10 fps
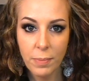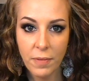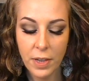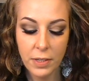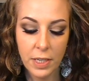up my
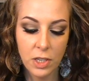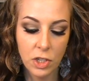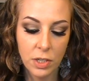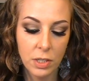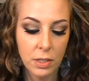
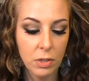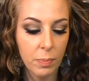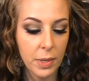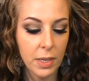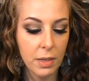foundation a little
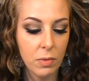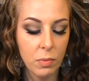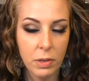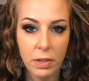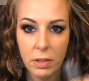bit
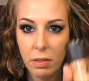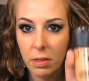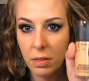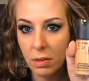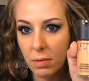
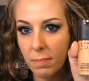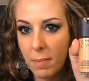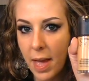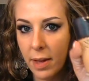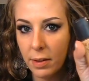with
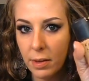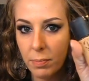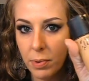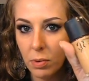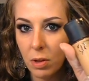MAC
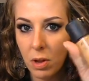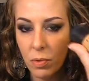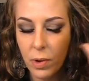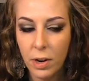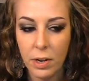Pro
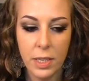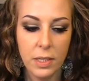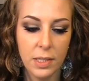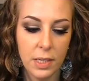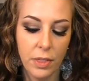Longwear in
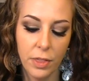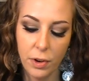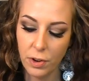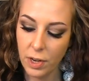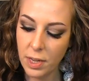
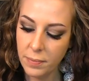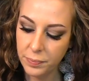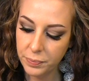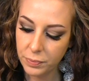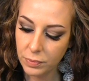C30
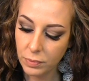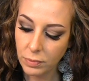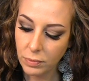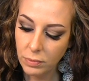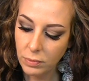
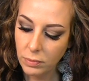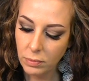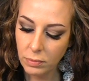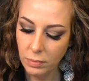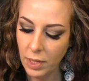
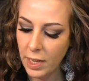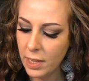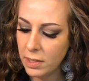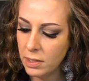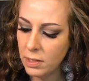
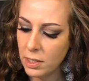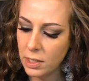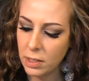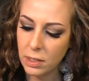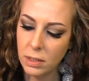and
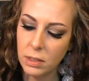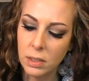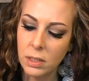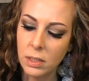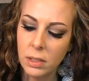
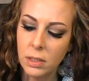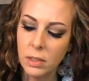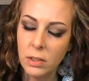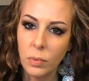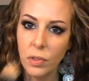
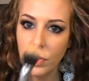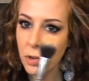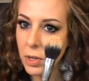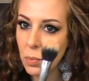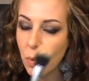
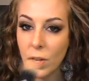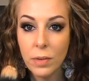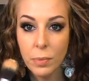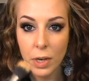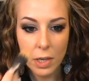
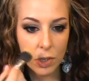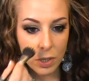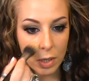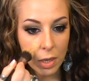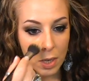131
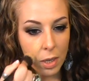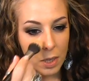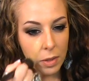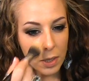brush. I